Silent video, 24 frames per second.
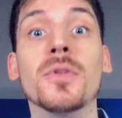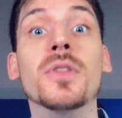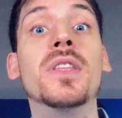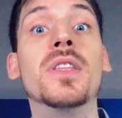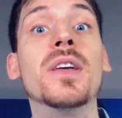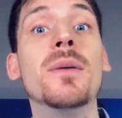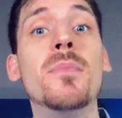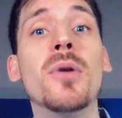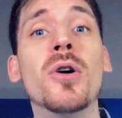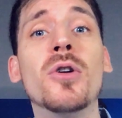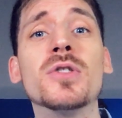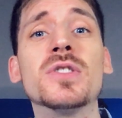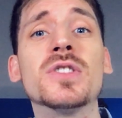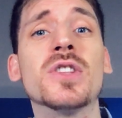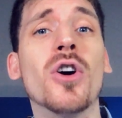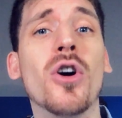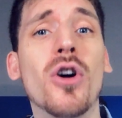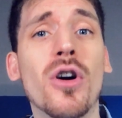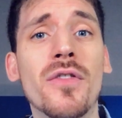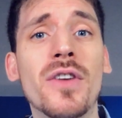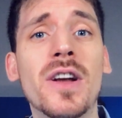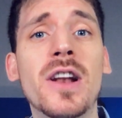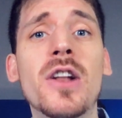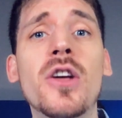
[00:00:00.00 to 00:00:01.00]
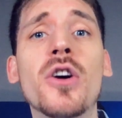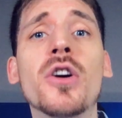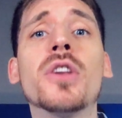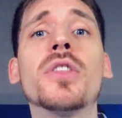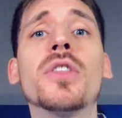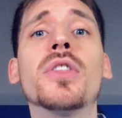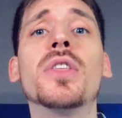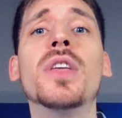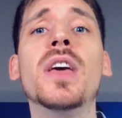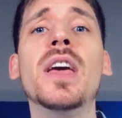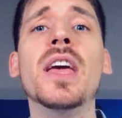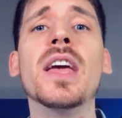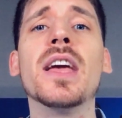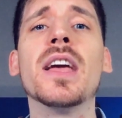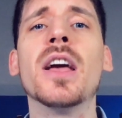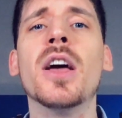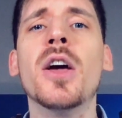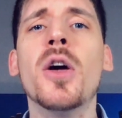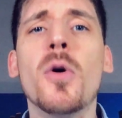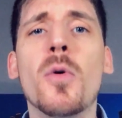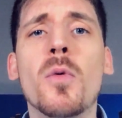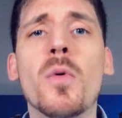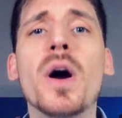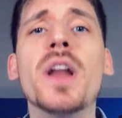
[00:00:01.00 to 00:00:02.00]
the most overlooked thing
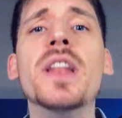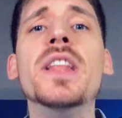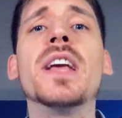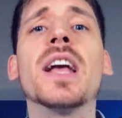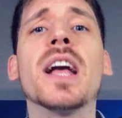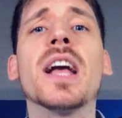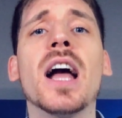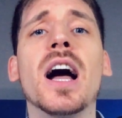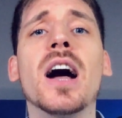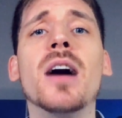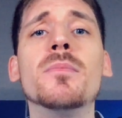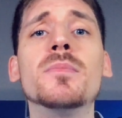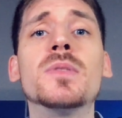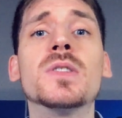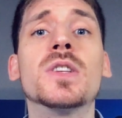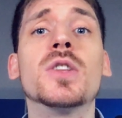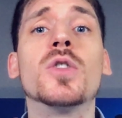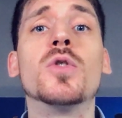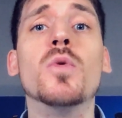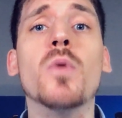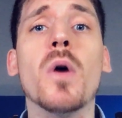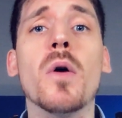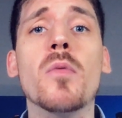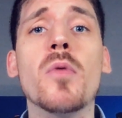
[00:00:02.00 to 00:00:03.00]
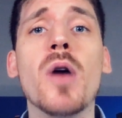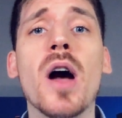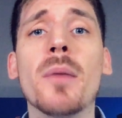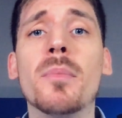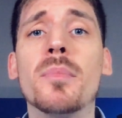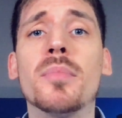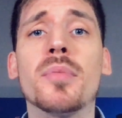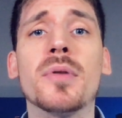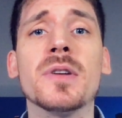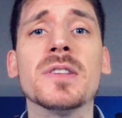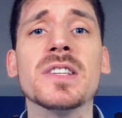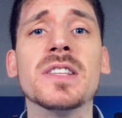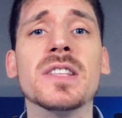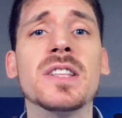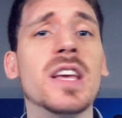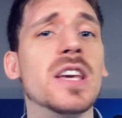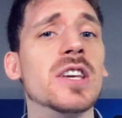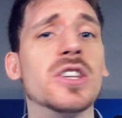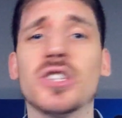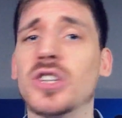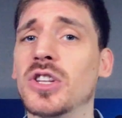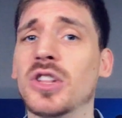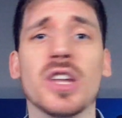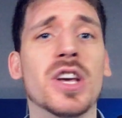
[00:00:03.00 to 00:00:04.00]
when it comes to a web
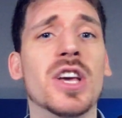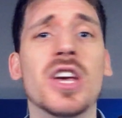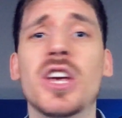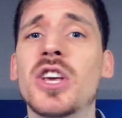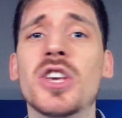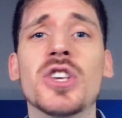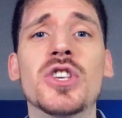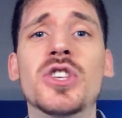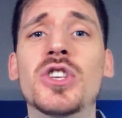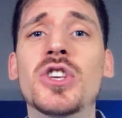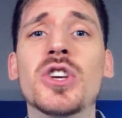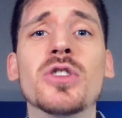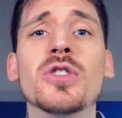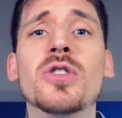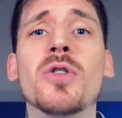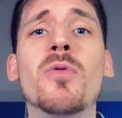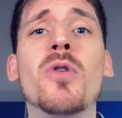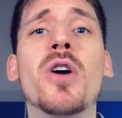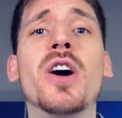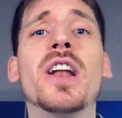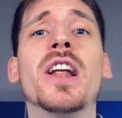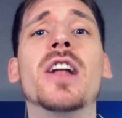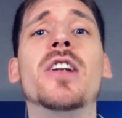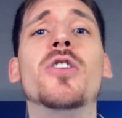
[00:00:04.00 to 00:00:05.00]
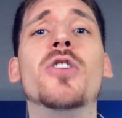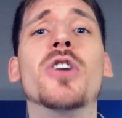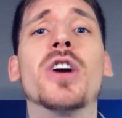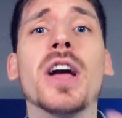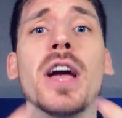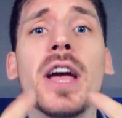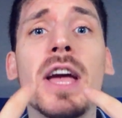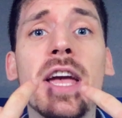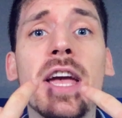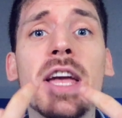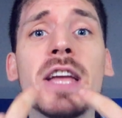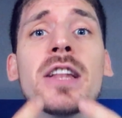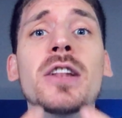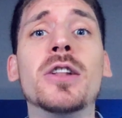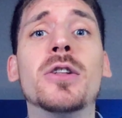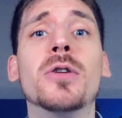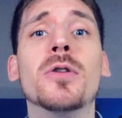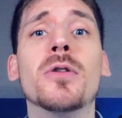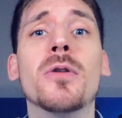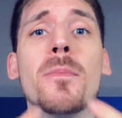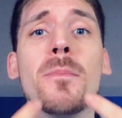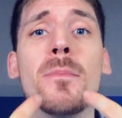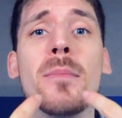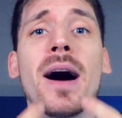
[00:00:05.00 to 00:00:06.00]
presentation. You don't want to look
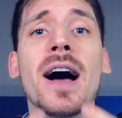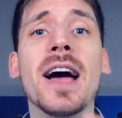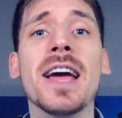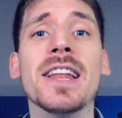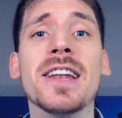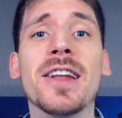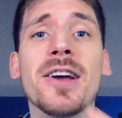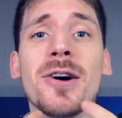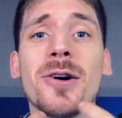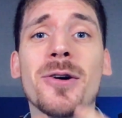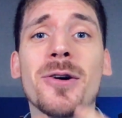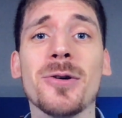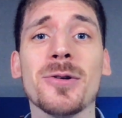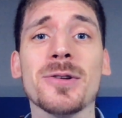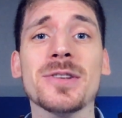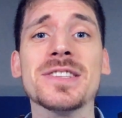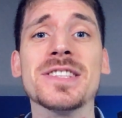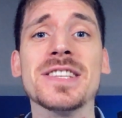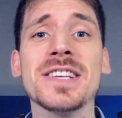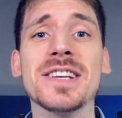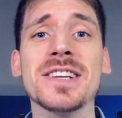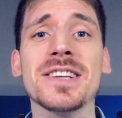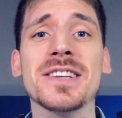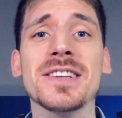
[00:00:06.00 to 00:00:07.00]
into my nose,